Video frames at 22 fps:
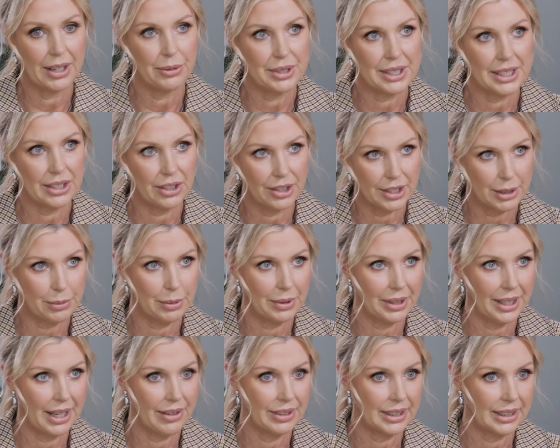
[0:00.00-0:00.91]
was in
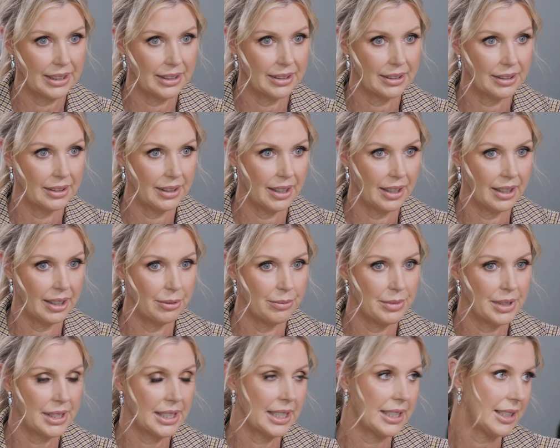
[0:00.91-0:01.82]
hospital having a
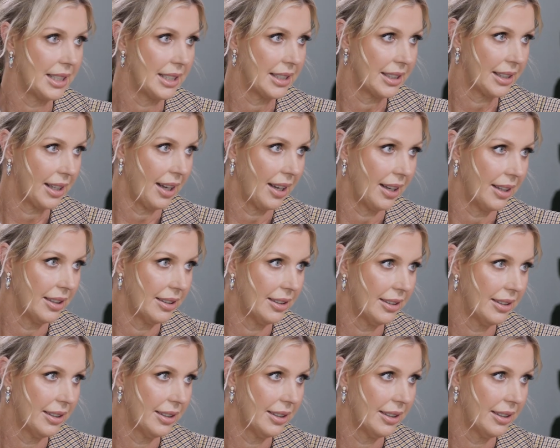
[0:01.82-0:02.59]
CT scan,